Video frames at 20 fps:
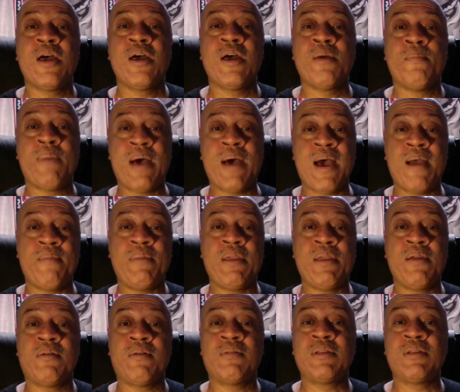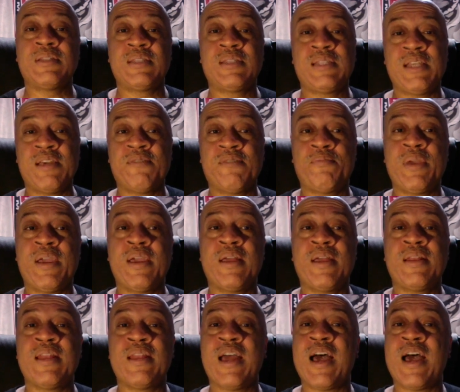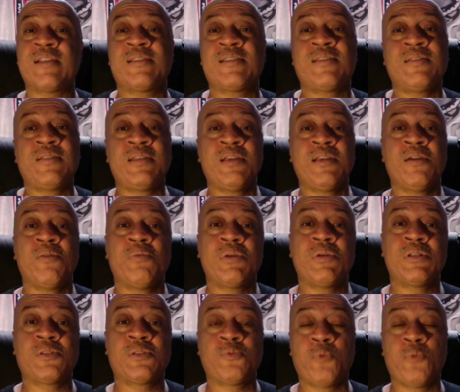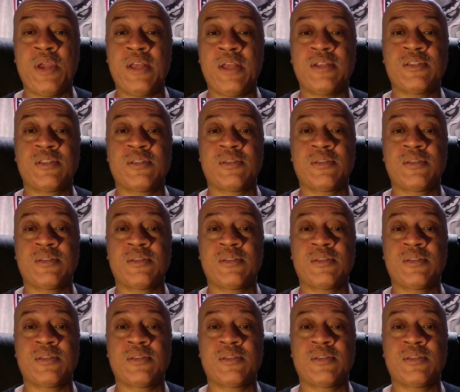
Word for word: Bobby, on his deathbed, not to deal with Switch.